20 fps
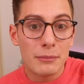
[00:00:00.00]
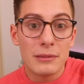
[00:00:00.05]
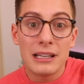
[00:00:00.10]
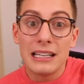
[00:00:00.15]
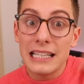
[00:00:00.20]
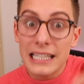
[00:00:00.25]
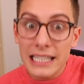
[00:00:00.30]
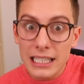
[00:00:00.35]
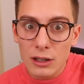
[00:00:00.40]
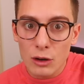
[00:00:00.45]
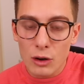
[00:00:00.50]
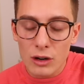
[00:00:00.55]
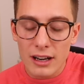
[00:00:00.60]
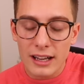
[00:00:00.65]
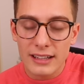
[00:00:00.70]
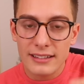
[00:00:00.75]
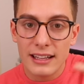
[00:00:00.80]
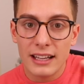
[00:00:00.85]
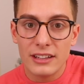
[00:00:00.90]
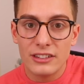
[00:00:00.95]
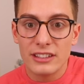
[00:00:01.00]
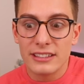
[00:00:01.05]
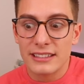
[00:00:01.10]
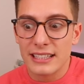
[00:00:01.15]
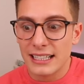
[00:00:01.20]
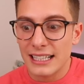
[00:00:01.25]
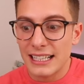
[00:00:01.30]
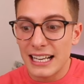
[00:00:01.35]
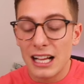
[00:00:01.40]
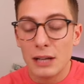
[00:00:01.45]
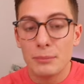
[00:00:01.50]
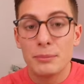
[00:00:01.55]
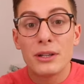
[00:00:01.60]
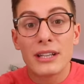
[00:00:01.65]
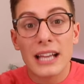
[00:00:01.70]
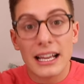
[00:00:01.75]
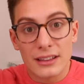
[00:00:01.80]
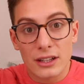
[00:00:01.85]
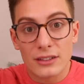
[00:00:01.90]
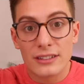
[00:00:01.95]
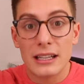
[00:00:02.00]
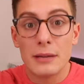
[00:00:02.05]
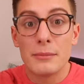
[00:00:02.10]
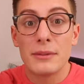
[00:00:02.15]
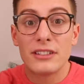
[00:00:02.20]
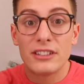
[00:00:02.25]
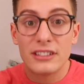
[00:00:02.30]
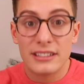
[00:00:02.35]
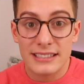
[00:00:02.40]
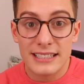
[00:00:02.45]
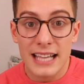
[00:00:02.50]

legal organisations that can help you get those images